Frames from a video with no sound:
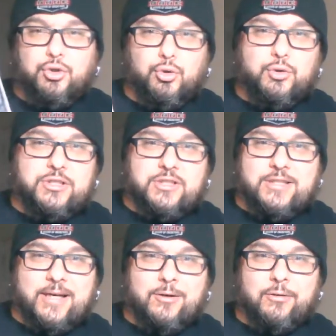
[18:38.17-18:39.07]
Drew this
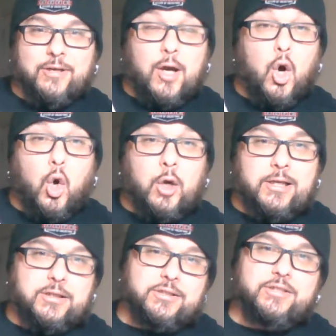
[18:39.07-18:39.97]
entire thing on
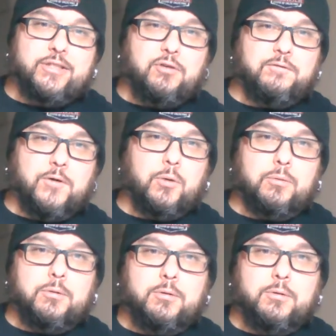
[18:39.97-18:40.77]
his cell phone,